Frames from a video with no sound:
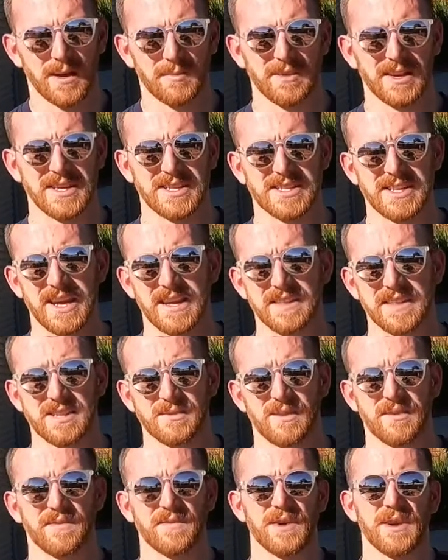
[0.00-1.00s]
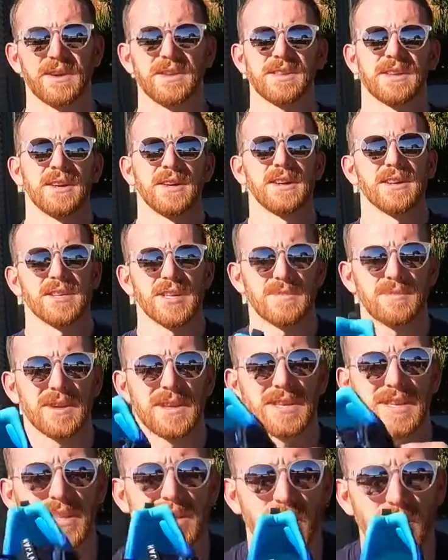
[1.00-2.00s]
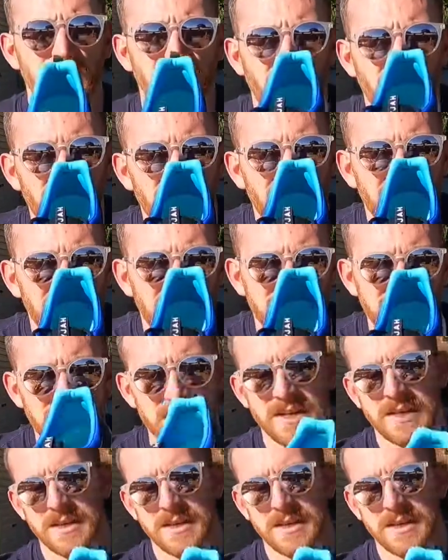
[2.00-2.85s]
I'm going to skate this one first just because of the low profile of it.